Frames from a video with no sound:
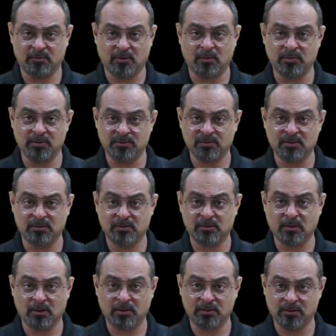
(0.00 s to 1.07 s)
Robert
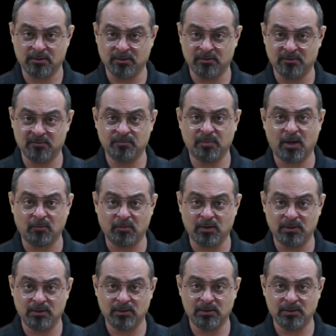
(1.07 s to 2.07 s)
consolidated his power,